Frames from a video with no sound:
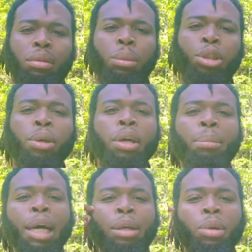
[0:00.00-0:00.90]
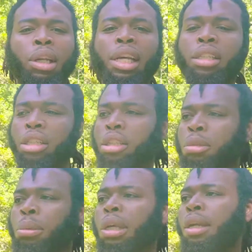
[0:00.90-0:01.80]
We triggered by the
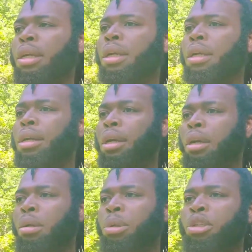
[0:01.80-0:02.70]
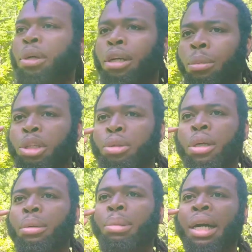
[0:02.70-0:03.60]
relationships we get in. We
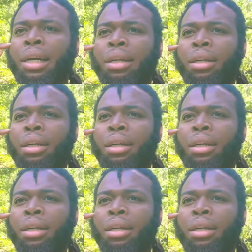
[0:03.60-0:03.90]
triggered by